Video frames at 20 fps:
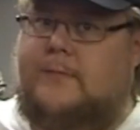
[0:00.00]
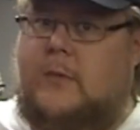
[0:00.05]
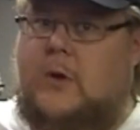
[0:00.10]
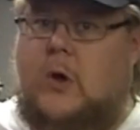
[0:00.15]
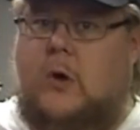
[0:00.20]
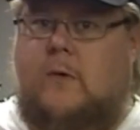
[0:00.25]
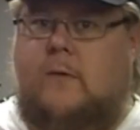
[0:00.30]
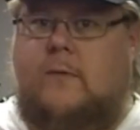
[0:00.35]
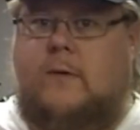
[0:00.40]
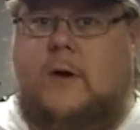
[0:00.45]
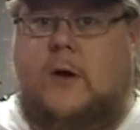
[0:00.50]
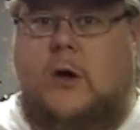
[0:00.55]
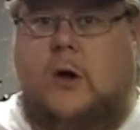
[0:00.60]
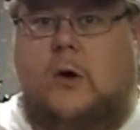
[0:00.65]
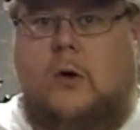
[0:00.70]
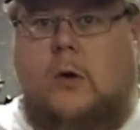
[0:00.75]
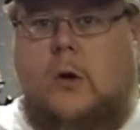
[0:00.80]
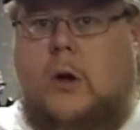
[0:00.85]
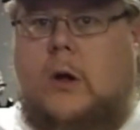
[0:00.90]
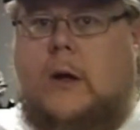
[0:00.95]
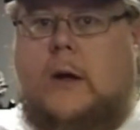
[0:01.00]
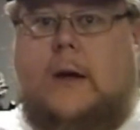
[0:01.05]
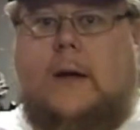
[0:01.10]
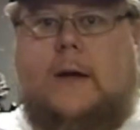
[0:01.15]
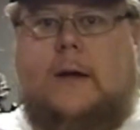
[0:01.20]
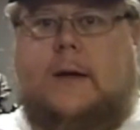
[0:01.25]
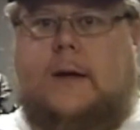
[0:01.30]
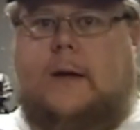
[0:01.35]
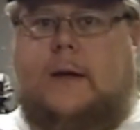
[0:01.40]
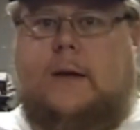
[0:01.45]
Go figure.
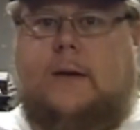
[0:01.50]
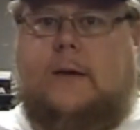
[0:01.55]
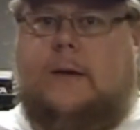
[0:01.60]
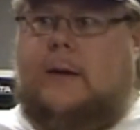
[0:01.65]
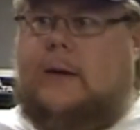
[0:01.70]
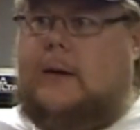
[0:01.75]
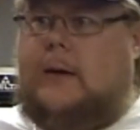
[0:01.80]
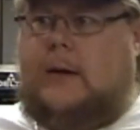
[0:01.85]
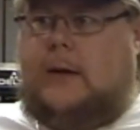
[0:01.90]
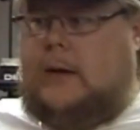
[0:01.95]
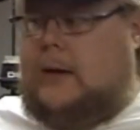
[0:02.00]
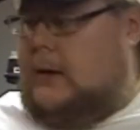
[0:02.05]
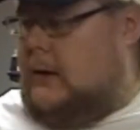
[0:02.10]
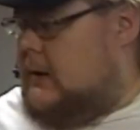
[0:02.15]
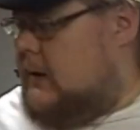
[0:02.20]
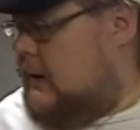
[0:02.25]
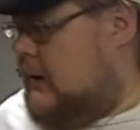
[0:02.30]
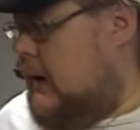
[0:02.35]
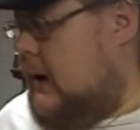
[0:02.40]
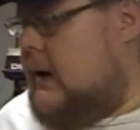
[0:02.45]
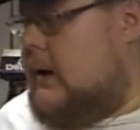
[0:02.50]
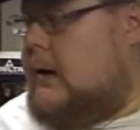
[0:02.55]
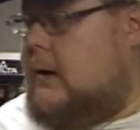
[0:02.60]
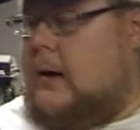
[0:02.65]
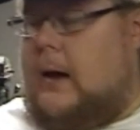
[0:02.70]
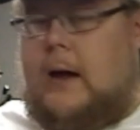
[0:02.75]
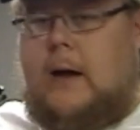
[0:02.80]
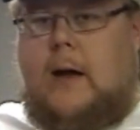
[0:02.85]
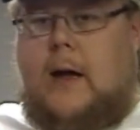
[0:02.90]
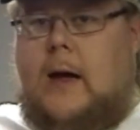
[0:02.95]
You, the guy,
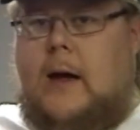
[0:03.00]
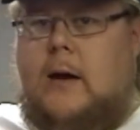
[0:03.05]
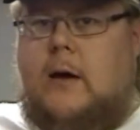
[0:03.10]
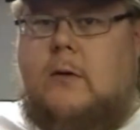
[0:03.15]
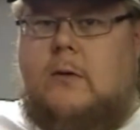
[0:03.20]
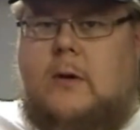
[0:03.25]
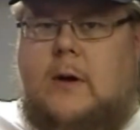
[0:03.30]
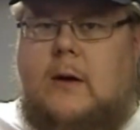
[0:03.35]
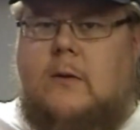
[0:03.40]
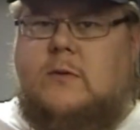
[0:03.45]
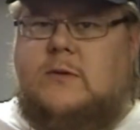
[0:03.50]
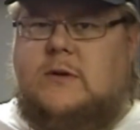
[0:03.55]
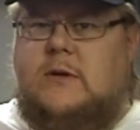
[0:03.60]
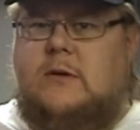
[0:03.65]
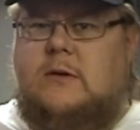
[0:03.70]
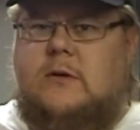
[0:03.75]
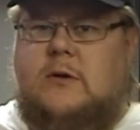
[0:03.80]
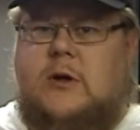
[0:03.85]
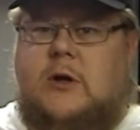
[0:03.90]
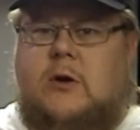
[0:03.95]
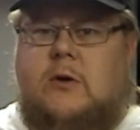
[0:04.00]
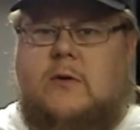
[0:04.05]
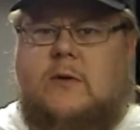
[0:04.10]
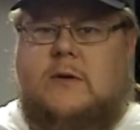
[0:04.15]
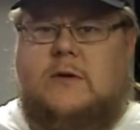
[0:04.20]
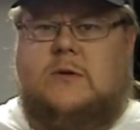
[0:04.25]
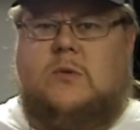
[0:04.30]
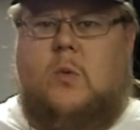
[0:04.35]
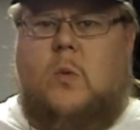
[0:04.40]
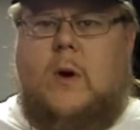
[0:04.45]
I was a little
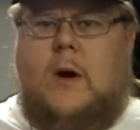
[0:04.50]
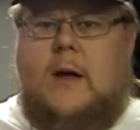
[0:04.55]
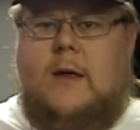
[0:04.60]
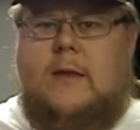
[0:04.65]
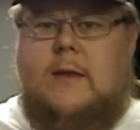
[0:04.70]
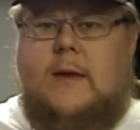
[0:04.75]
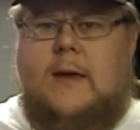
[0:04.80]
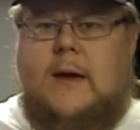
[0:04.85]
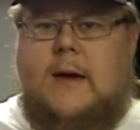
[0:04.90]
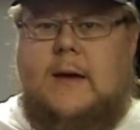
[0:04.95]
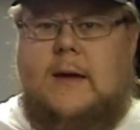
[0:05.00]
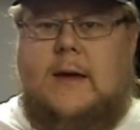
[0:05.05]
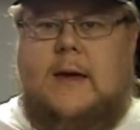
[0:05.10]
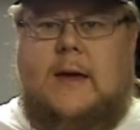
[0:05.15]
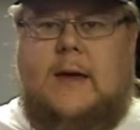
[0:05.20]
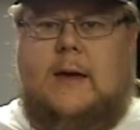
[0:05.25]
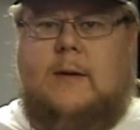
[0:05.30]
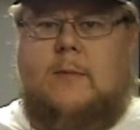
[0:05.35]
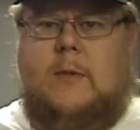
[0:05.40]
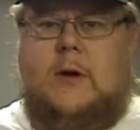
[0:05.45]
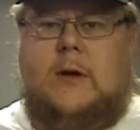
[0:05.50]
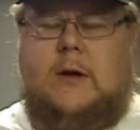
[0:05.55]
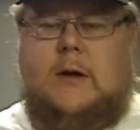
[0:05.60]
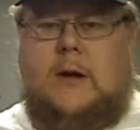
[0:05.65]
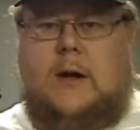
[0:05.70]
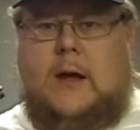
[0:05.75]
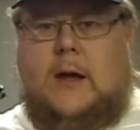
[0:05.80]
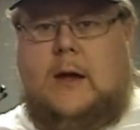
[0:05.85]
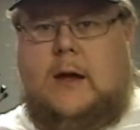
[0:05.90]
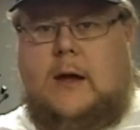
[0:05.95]
curious why the guy came in
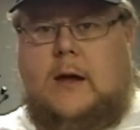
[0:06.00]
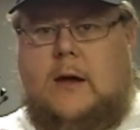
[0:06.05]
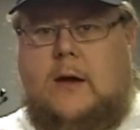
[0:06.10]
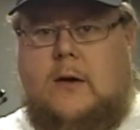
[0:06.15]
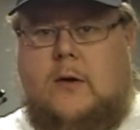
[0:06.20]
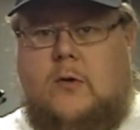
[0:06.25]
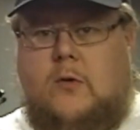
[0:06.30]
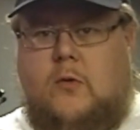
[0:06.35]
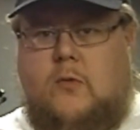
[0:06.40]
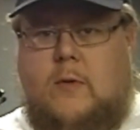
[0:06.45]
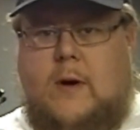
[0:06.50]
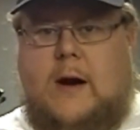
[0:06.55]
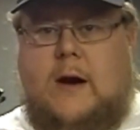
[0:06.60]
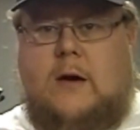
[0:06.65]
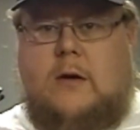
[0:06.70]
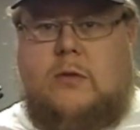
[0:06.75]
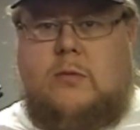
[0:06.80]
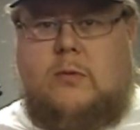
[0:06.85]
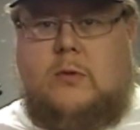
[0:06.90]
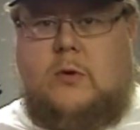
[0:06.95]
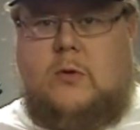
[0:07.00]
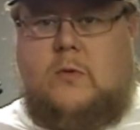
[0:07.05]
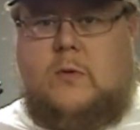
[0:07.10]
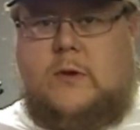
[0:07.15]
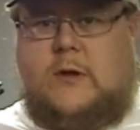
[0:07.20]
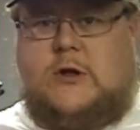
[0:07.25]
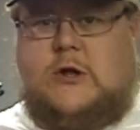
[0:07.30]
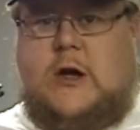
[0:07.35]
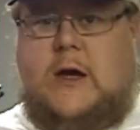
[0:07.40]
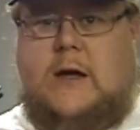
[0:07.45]
and ran through
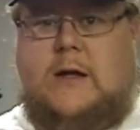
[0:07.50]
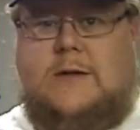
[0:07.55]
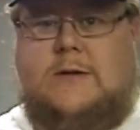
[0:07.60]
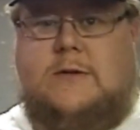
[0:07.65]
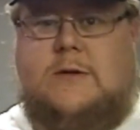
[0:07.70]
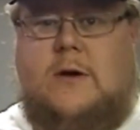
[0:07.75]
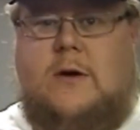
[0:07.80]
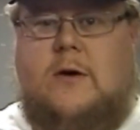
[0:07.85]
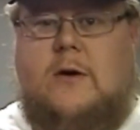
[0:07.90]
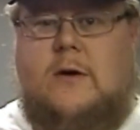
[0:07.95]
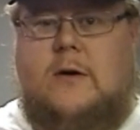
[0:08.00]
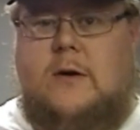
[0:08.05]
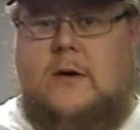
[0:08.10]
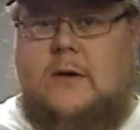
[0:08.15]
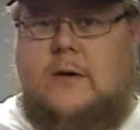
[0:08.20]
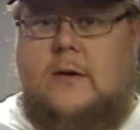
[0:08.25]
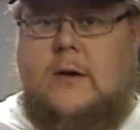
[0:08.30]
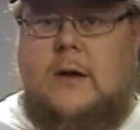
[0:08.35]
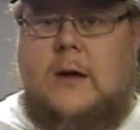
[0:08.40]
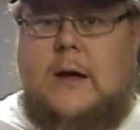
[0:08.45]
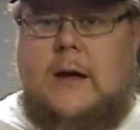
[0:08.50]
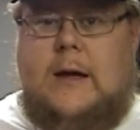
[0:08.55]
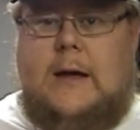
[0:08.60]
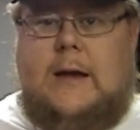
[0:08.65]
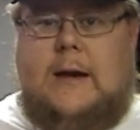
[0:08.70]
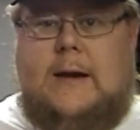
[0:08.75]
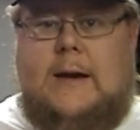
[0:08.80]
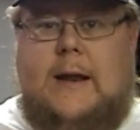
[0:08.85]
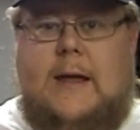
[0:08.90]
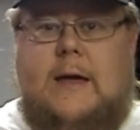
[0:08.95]
with a chainsaw and a
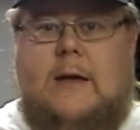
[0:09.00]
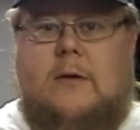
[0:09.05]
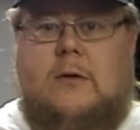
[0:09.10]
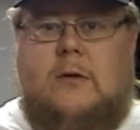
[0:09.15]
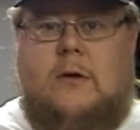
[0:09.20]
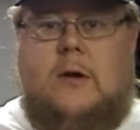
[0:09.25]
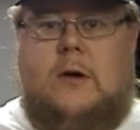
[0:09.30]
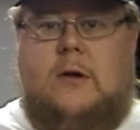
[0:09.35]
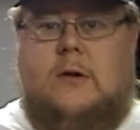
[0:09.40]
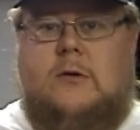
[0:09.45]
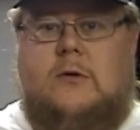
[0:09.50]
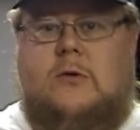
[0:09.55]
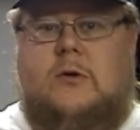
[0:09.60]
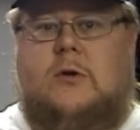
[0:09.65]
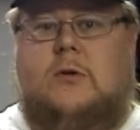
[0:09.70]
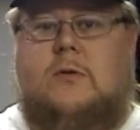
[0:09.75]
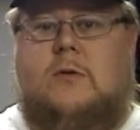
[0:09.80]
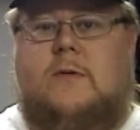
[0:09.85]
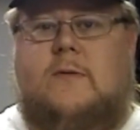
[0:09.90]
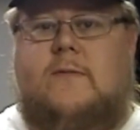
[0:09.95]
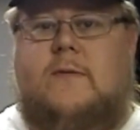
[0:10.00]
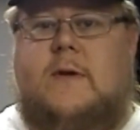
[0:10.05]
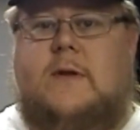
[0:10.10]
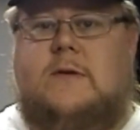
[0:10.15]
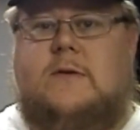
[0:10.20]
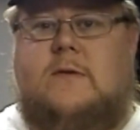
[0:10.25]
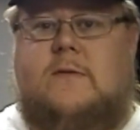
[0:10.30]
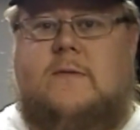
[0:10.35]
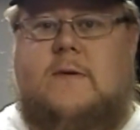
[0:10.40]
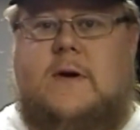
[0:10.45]
nail gun to do the
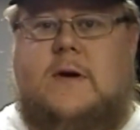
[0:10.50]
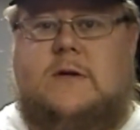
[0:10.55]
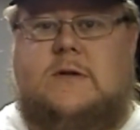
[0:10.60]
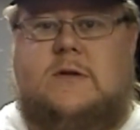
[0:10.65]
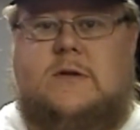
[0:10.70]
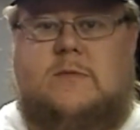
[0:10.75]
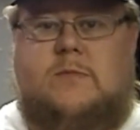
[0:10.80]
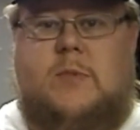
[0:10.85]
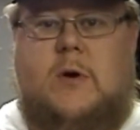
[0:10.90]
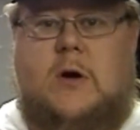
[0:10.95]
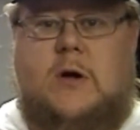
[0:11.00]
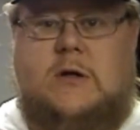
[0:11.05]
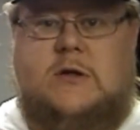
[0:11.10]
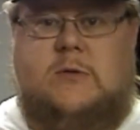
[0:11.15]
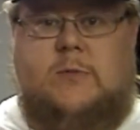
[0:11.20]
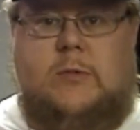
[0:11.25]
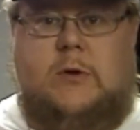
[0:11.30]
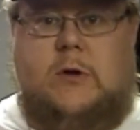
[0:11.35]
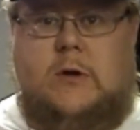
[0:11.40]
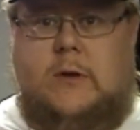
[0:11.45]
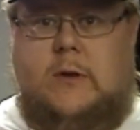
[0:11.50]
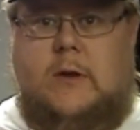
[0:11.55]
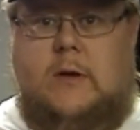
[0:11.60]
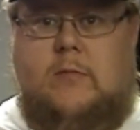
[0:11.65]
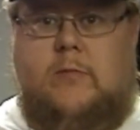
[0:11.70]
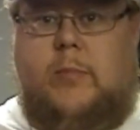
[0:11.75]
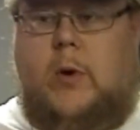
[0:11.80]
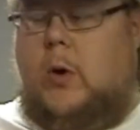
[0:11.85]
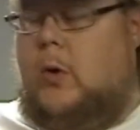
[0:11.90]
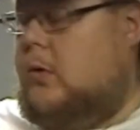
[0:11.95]
fence as fast as possible and
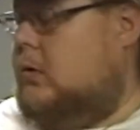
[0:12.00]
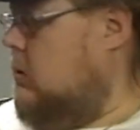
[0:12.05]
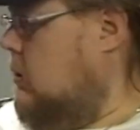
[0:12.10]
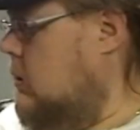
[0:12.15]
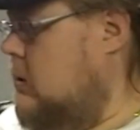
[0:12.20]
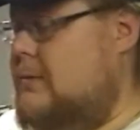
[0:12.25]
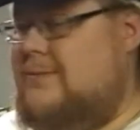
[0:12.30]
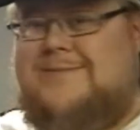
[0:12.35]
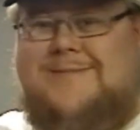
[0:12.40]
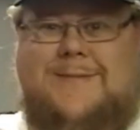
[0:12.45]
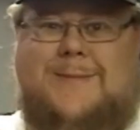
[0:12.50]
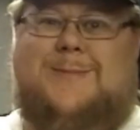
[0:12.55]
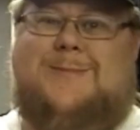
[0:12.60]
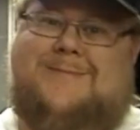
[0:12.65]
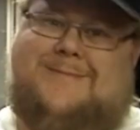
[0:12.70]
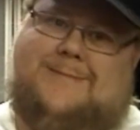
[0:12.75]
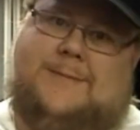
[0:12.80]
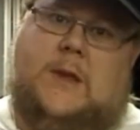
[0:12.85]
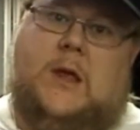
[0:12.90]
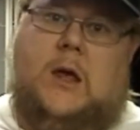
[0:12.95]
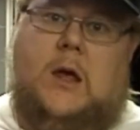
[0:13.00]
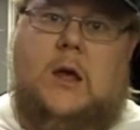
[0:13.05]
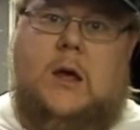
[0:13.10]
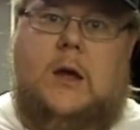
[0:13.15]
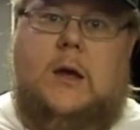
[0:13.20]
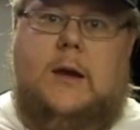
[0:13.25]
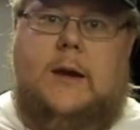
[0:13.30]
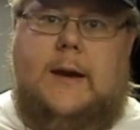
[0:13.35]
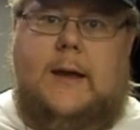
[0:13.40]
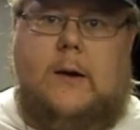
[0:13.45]
then bolt.
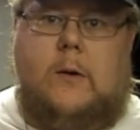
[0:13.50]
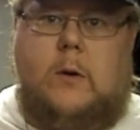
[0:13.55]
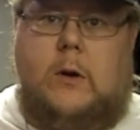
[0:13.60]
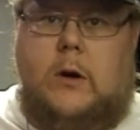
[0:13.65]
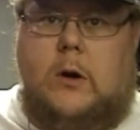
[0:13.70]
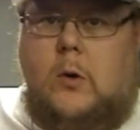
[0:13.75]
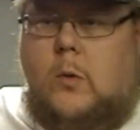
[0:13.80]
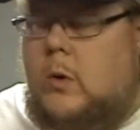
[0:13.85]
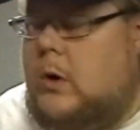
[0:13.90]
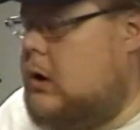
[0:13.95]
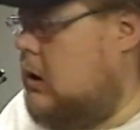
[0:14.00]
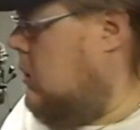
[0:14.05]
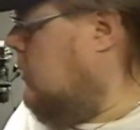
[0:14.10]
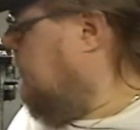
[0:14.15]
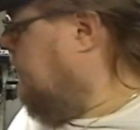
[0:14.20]
Now I know why.